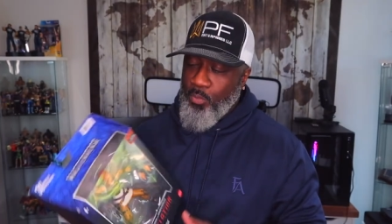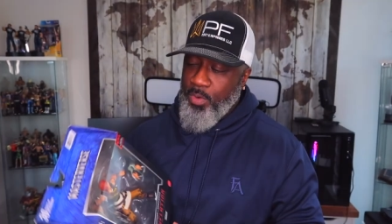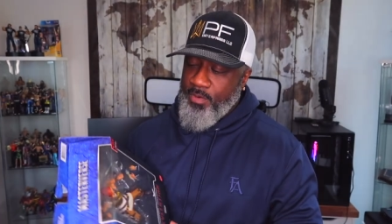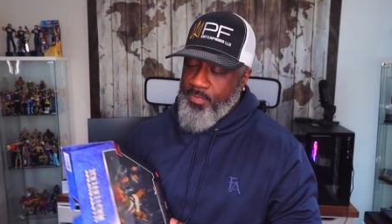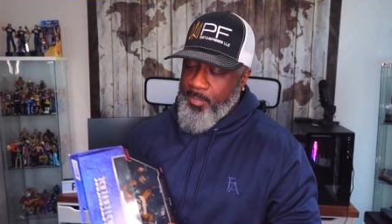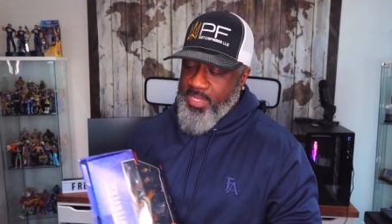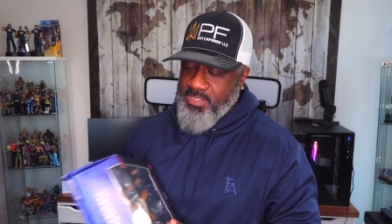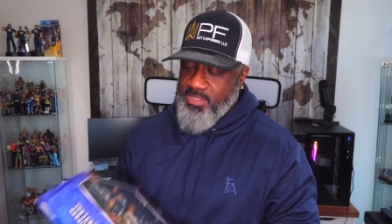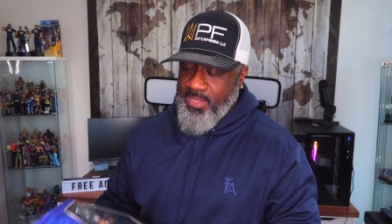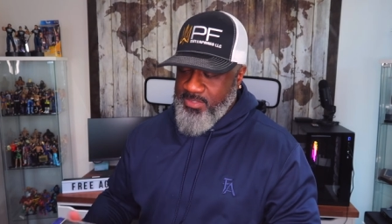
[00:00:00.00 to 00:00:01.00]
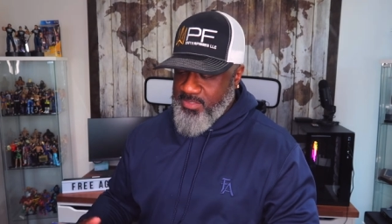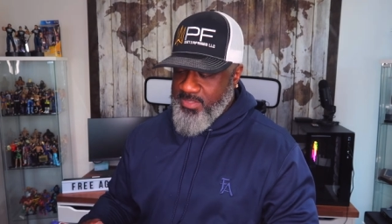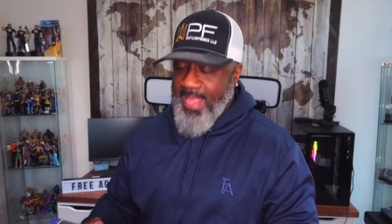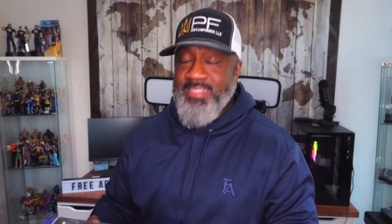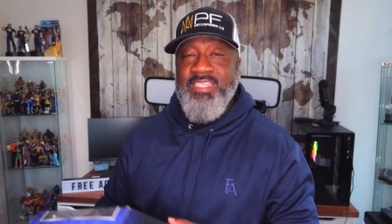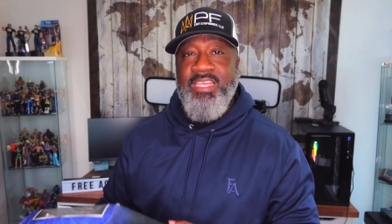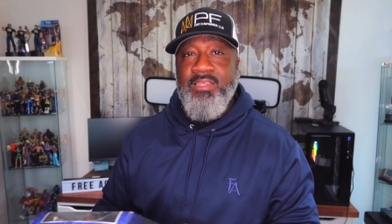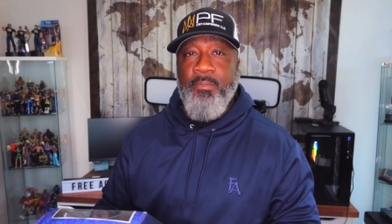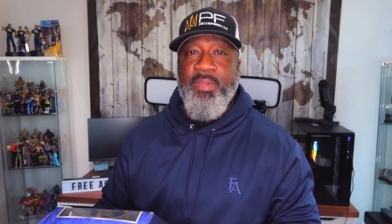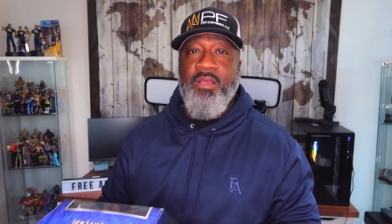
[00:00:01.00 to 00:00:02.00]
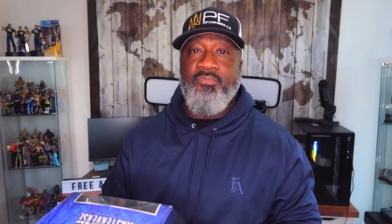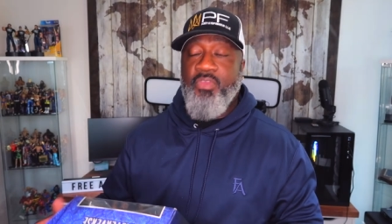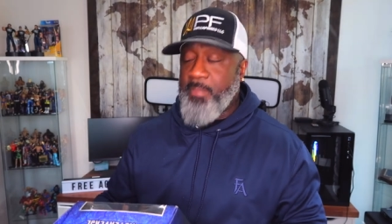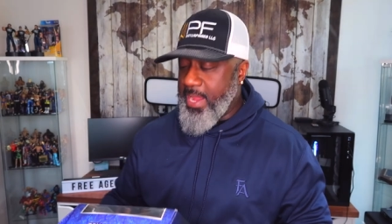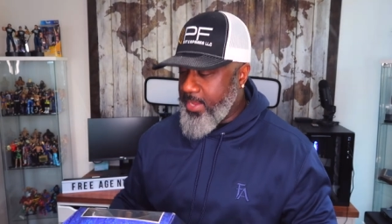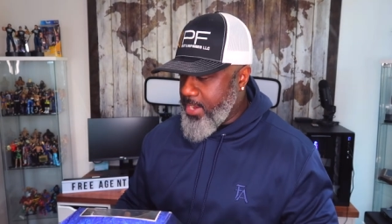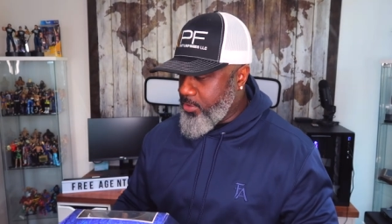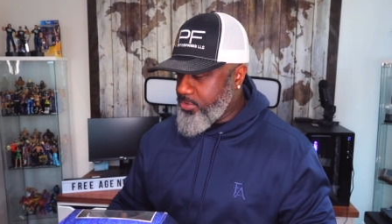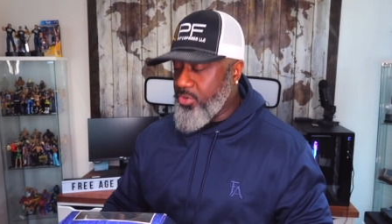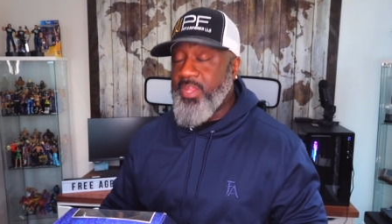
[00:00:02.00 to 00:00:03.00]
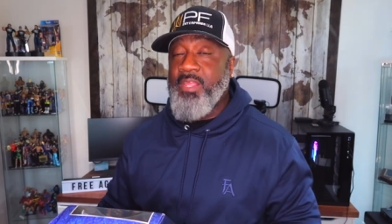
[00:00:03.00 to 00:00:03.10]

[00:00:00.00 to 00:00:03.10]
one of the biggest things is that Teela becomes the main character.